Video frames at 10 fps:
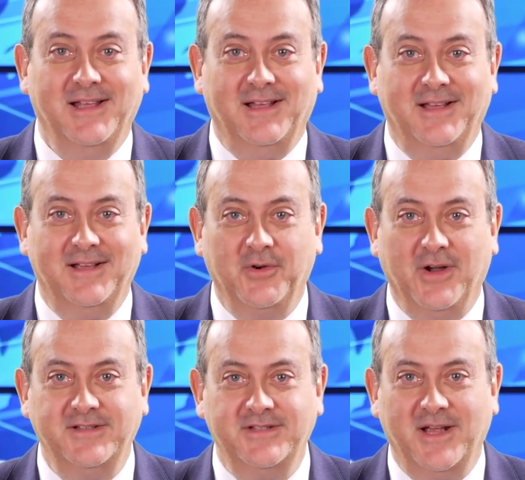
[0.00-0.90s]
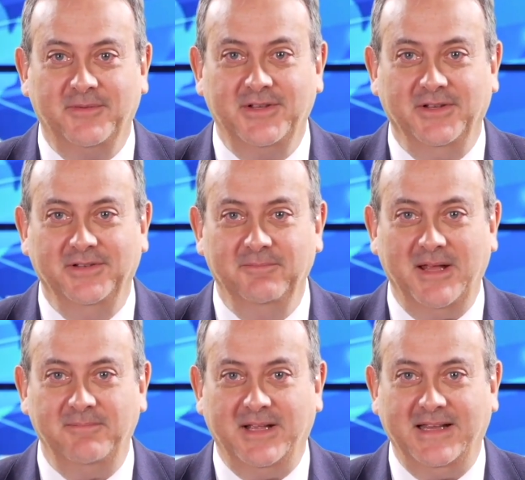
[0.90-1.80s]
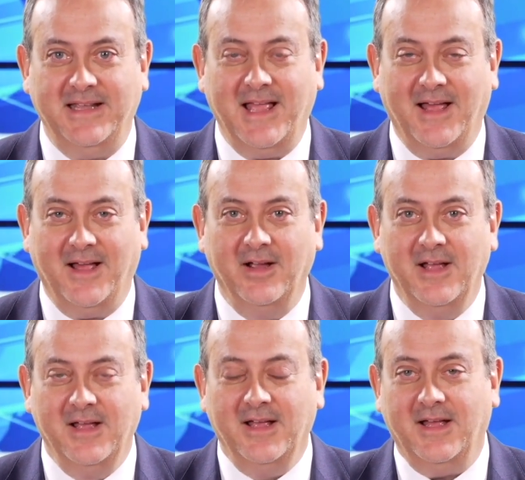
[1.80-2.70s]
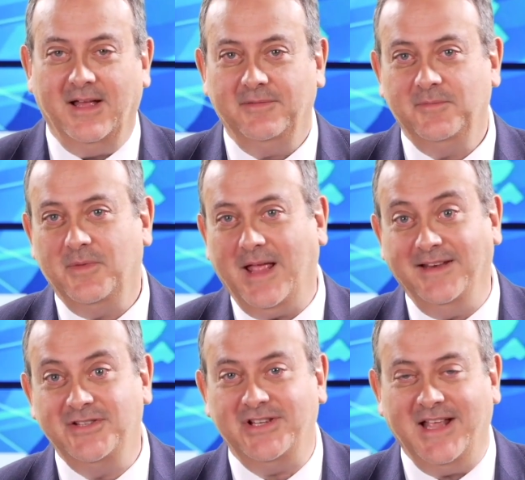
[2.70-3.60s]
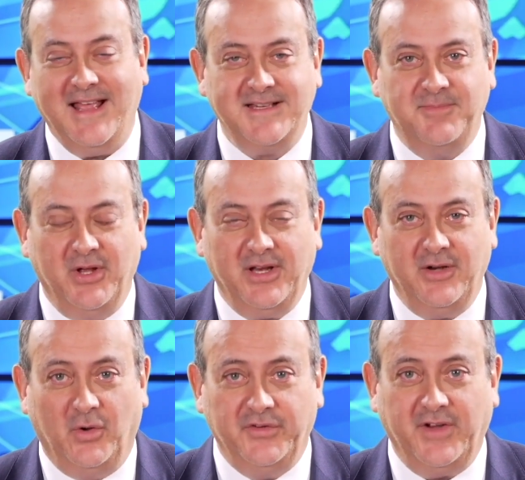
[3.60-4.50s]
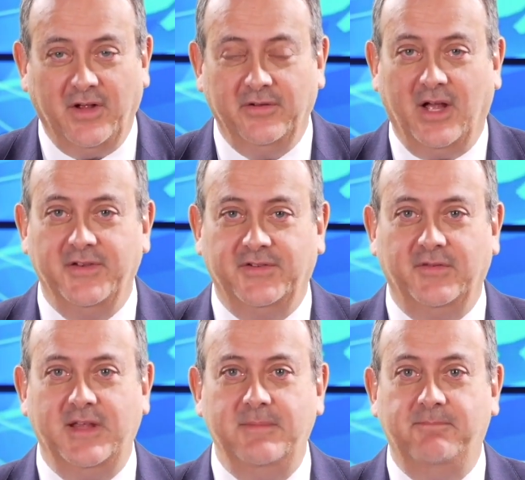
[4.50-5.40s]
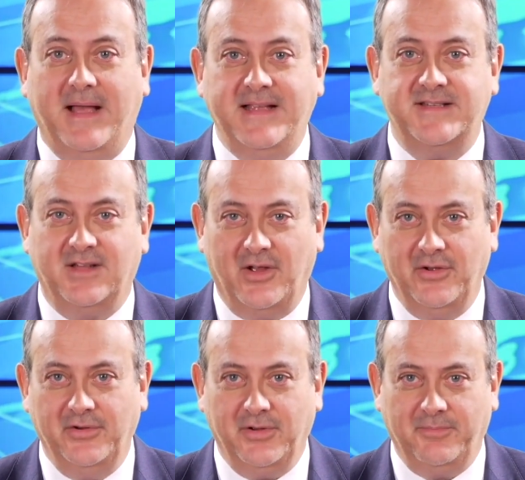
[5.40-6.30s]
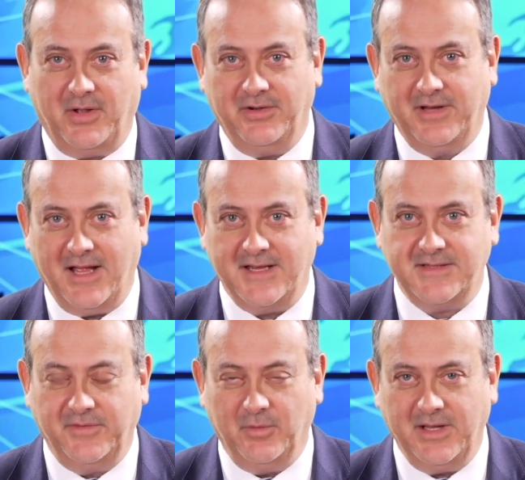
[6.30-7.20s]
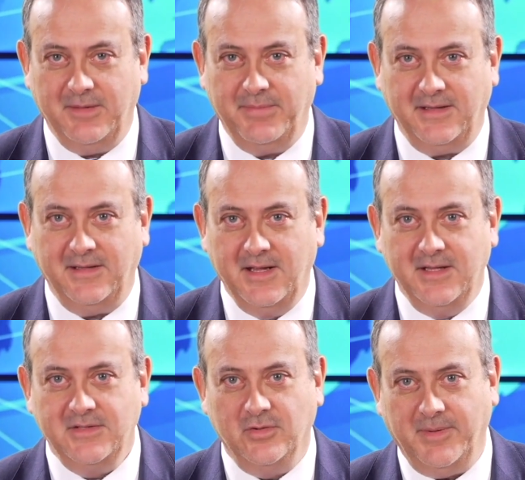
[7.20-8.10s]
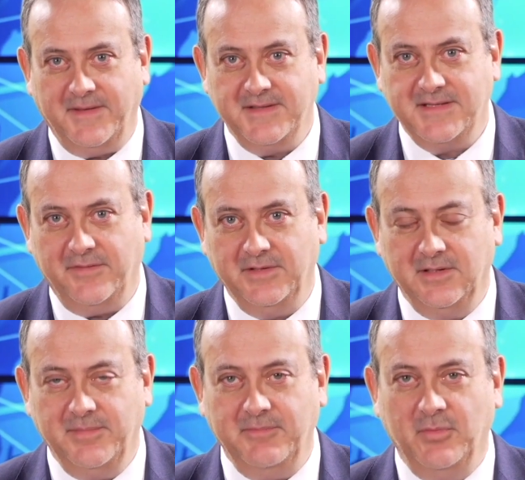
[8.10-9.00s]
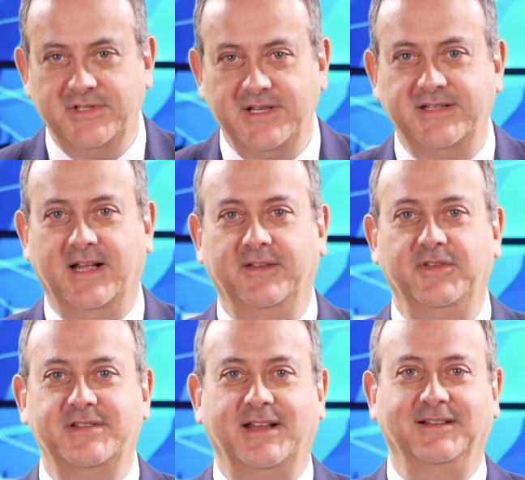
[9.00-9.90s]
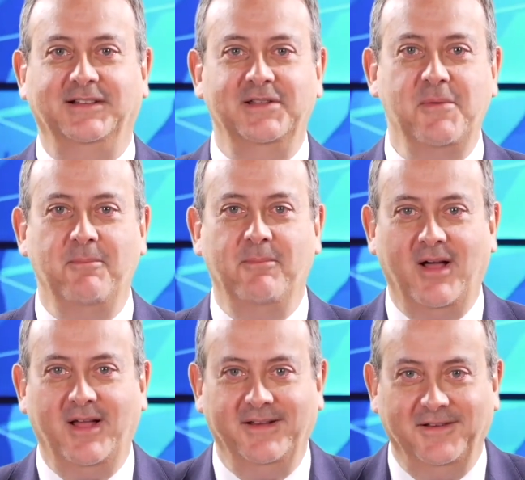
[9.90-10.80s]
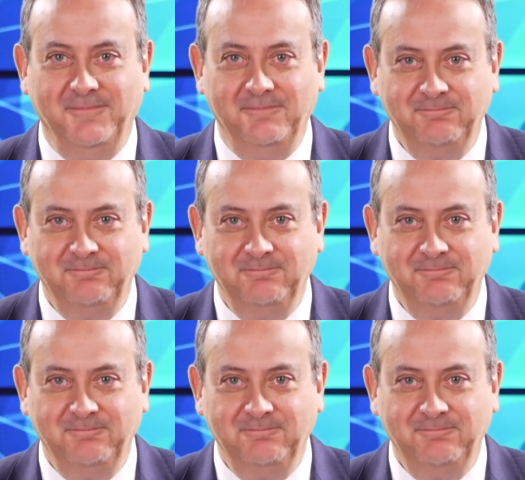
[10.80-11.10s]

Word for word: Uh, great to chat with you. Ben Beattie, our uh, energy expert and also host of the Baseload podcast. If you want to hear Ben talk about this stuff in a little bit more detail, if you're technically minded.